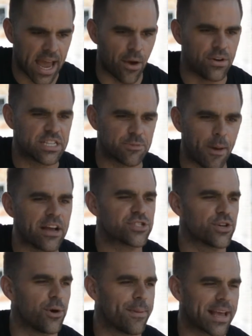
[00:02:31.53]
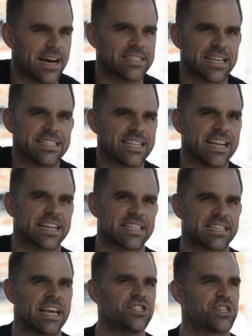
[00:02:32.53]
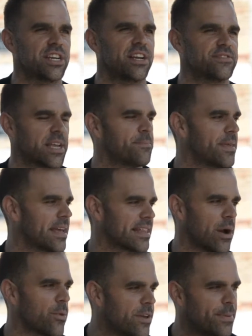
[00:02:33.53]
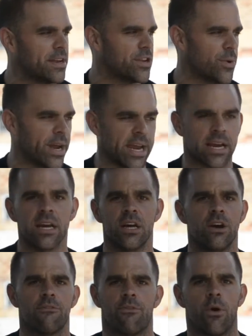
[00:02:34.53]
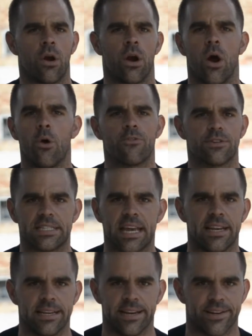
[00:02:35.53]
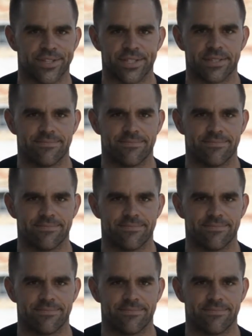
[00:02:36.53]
It was special because it's an extension of something that we've been doing for over 10 years.